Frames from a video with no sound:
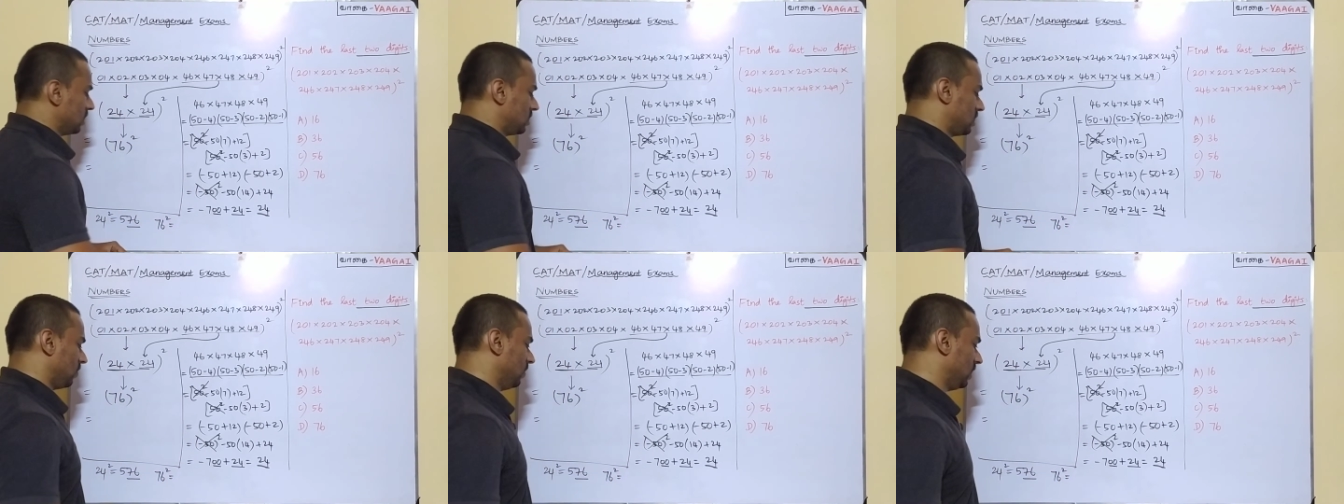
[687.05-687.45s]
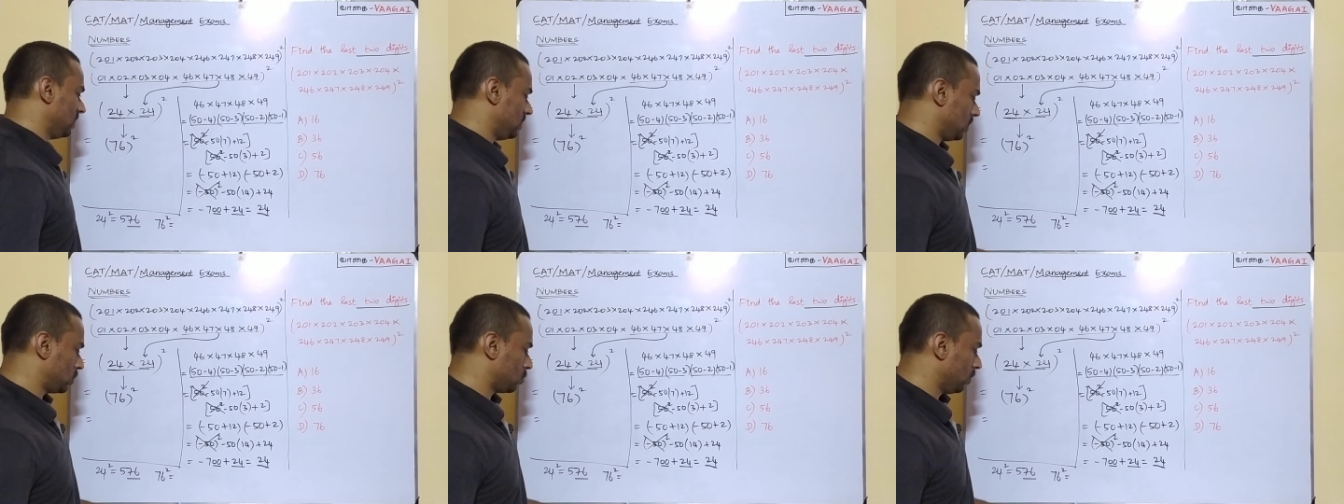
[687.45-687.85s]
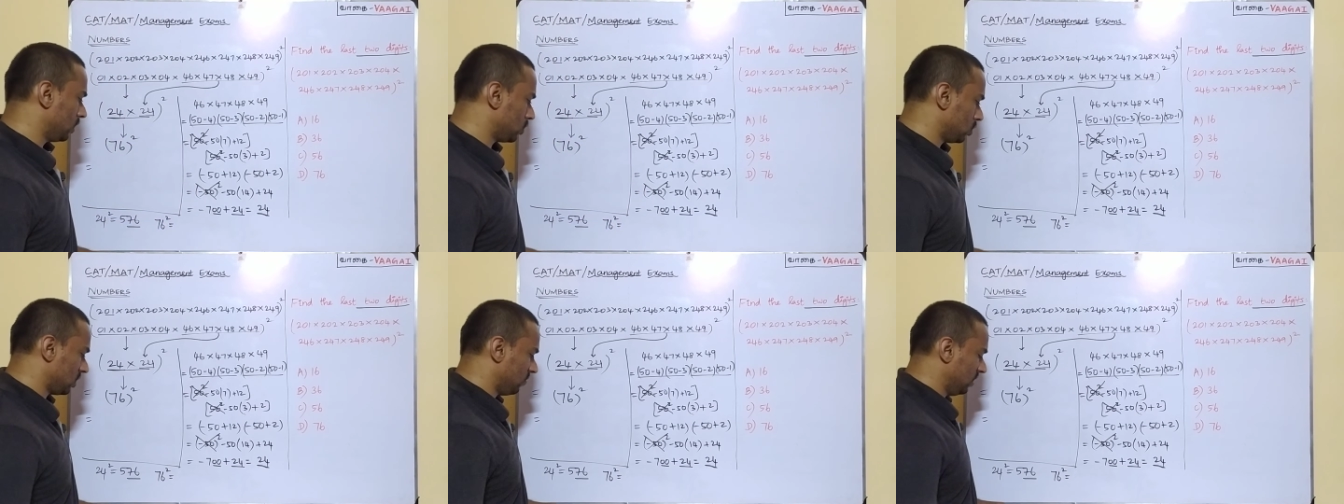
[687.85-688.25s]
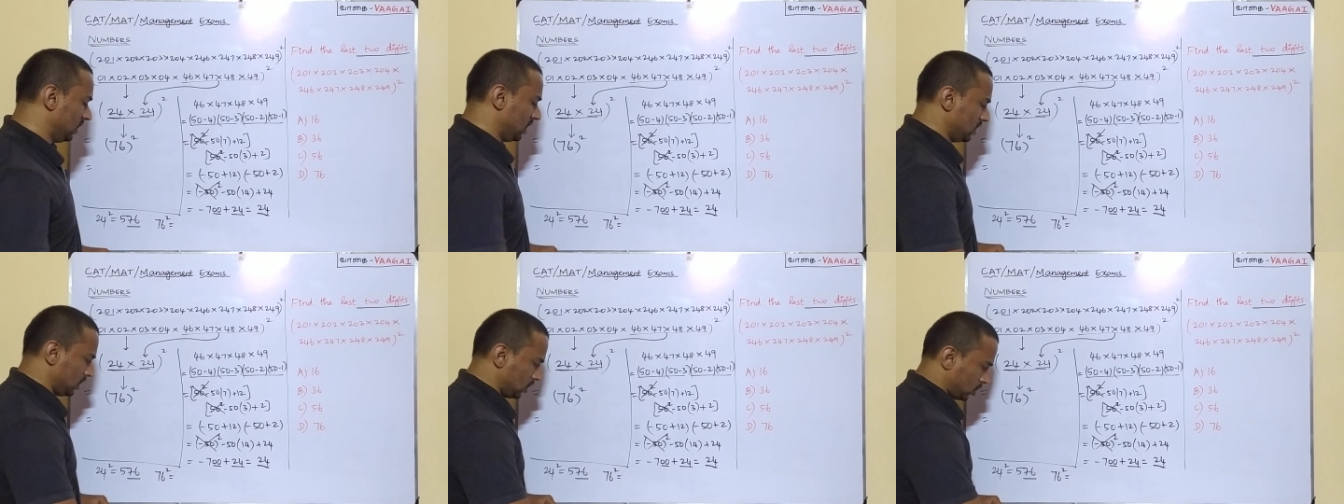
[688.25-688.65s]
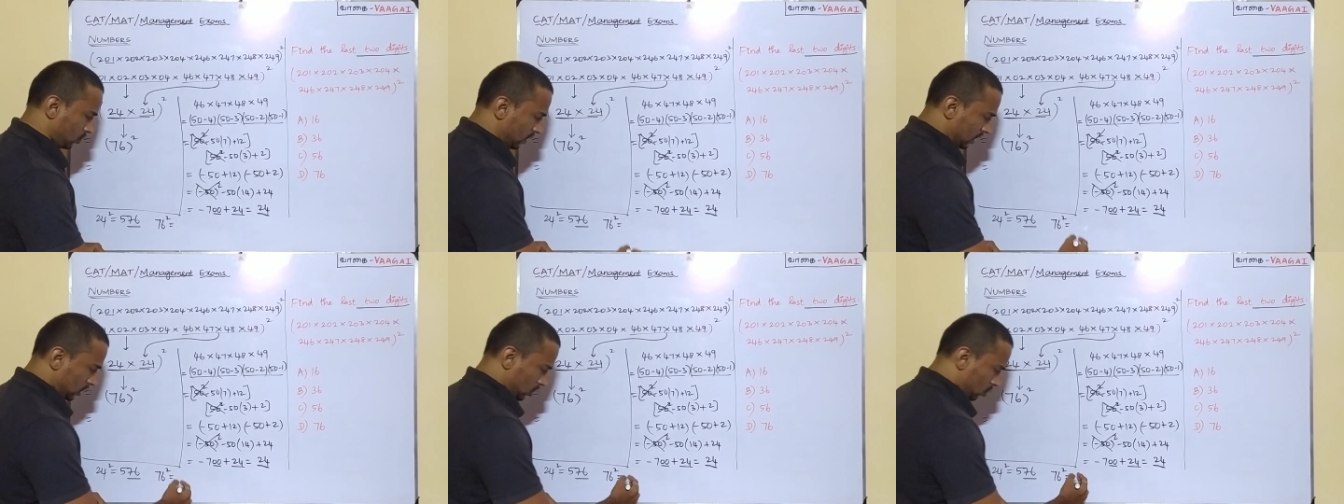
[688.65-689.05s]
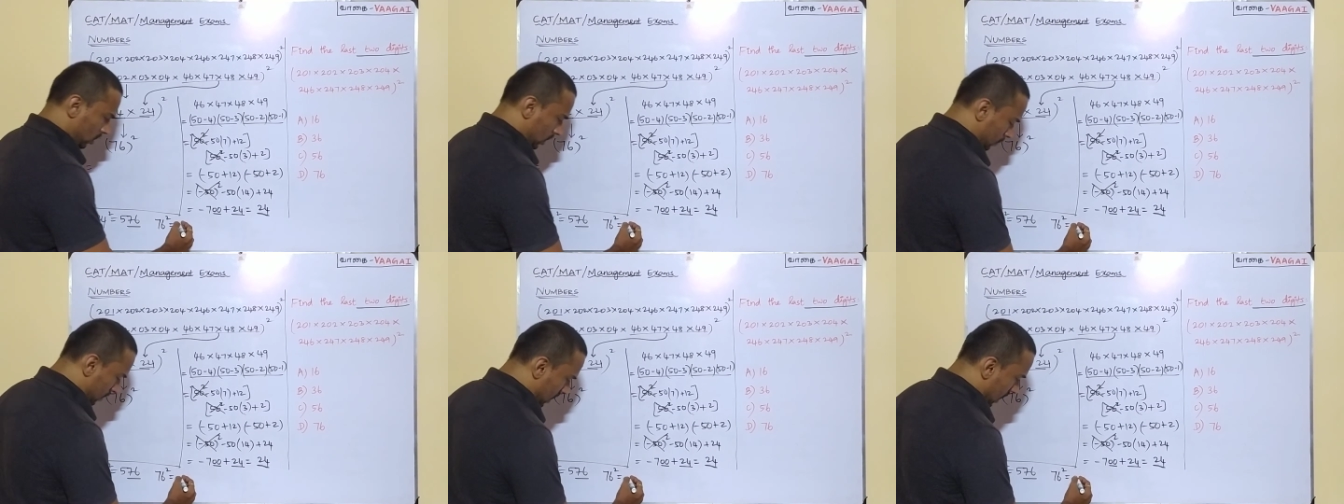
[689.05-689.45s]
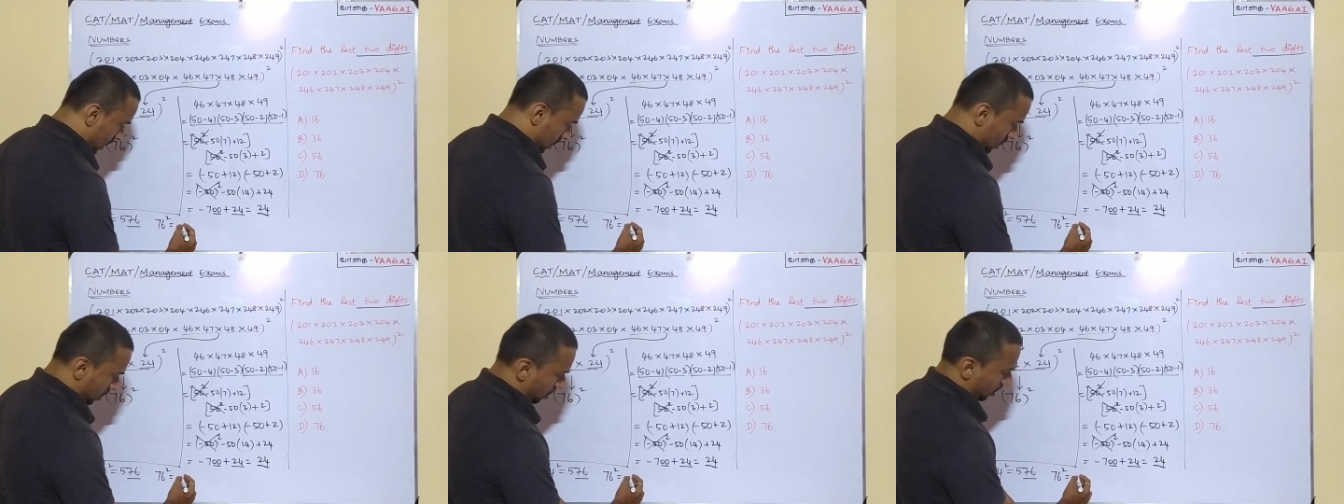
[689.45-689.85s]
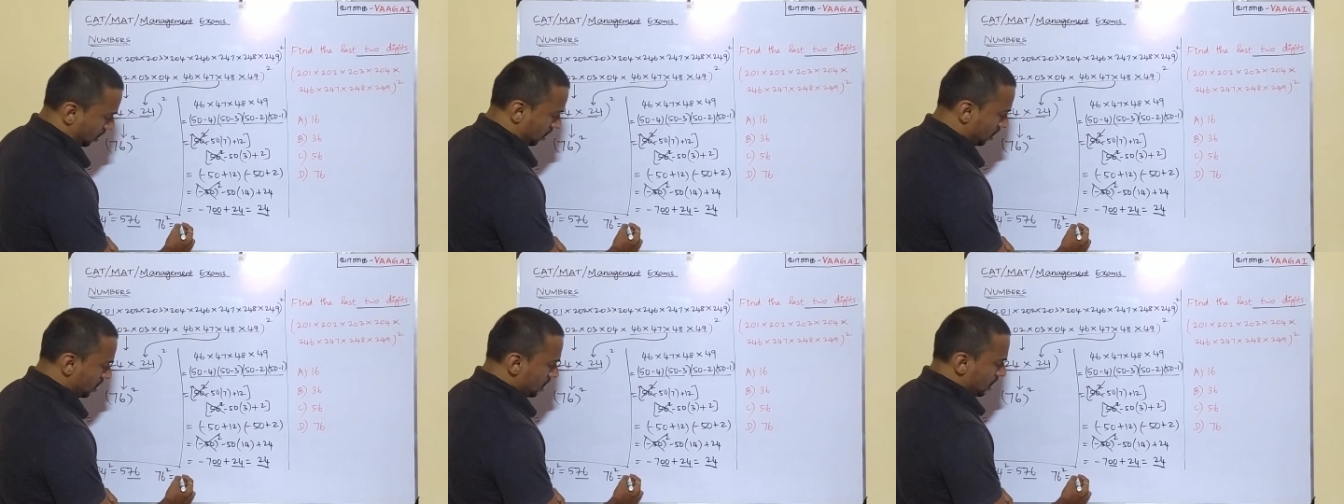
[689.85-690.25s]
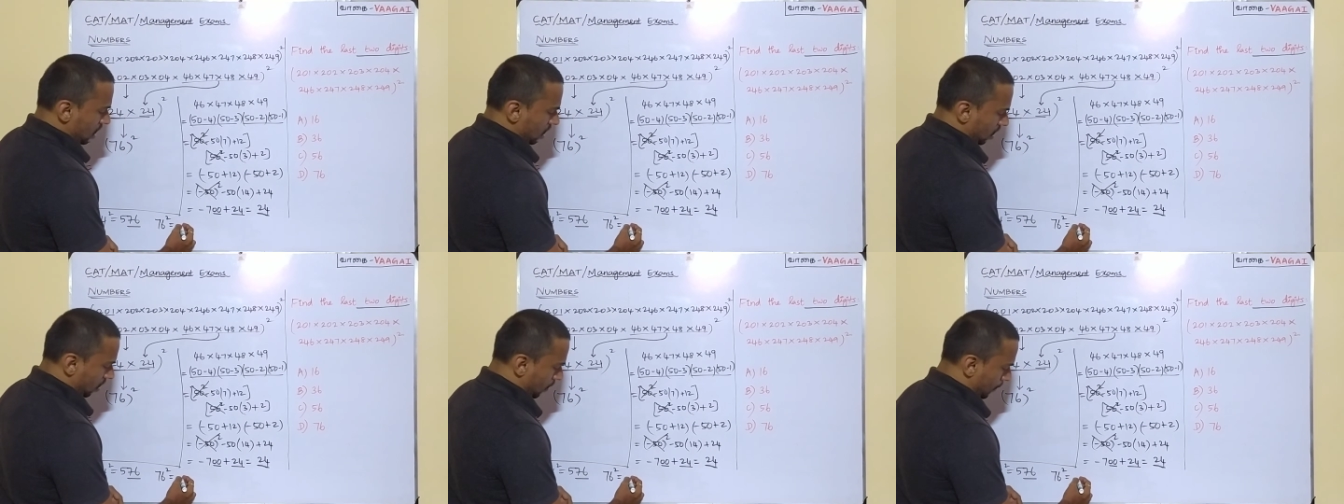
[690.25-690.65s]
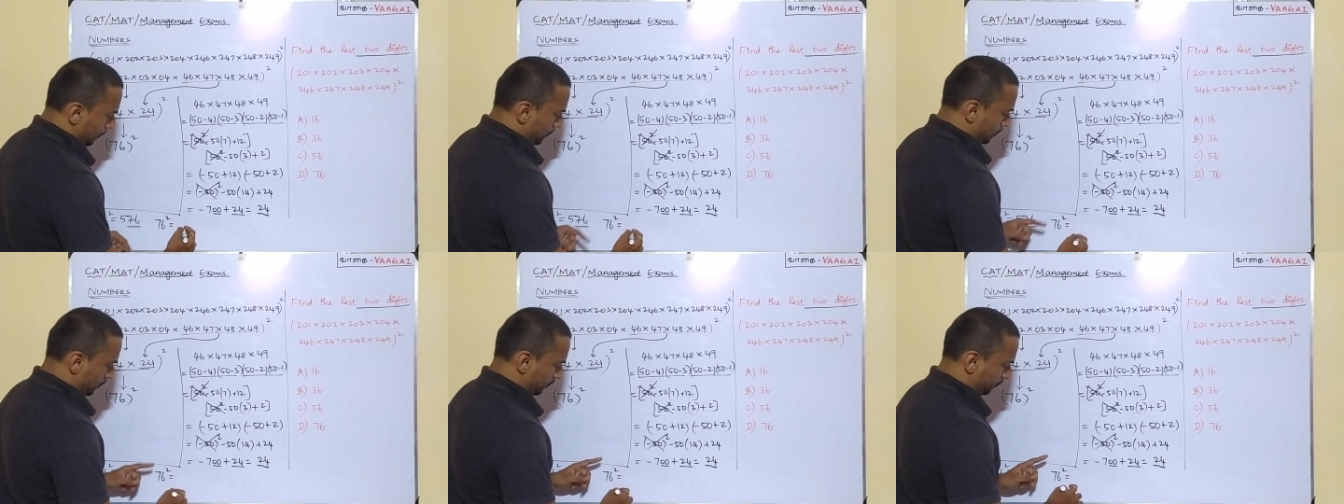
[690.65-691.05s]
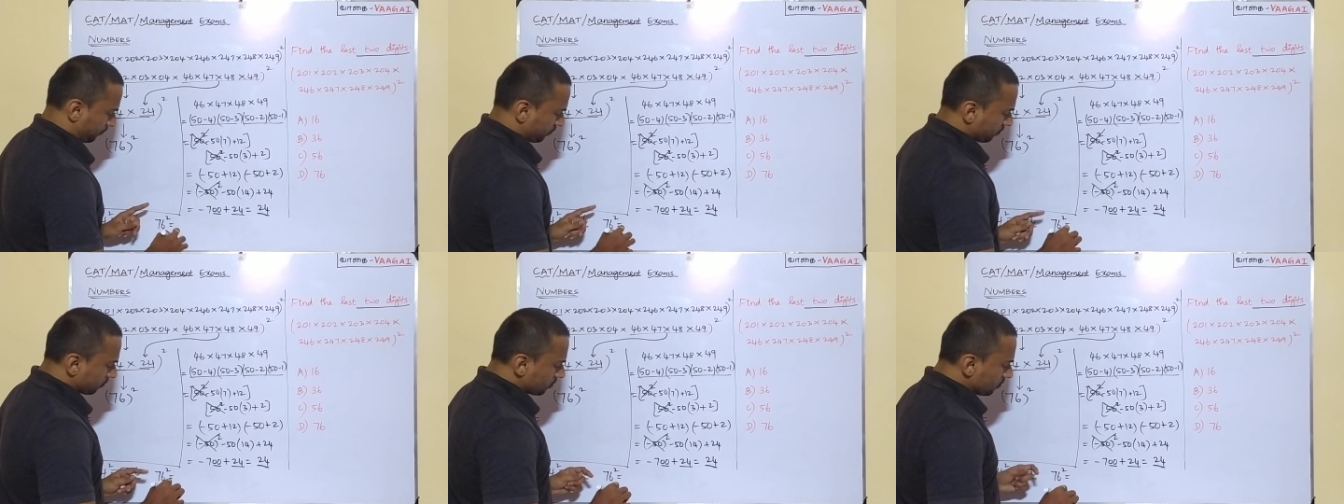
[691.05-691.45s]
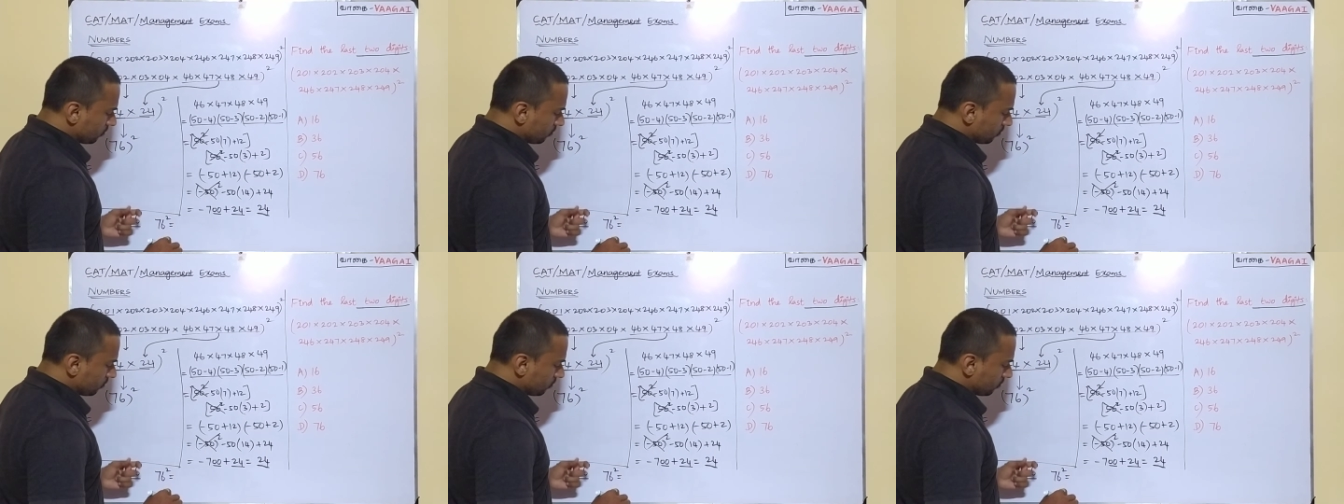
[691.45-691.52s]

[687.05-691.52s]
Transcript: 76 square so 76 square is going to be like uh, um,